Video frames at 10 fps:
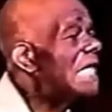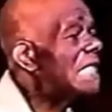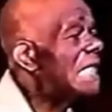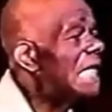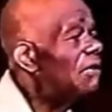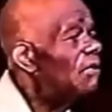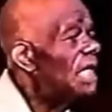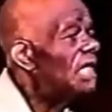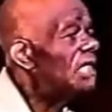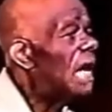against any
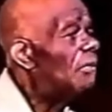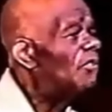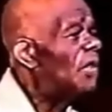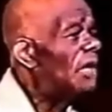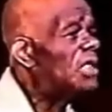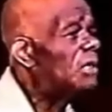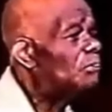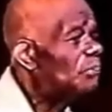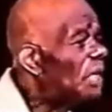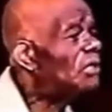religion. I'm a very
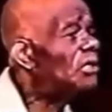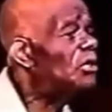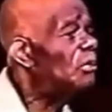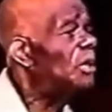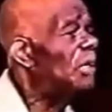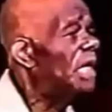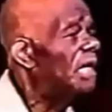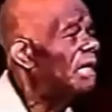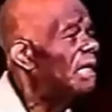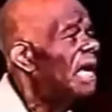spiritual human
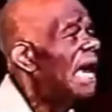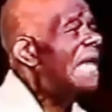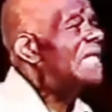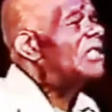being. I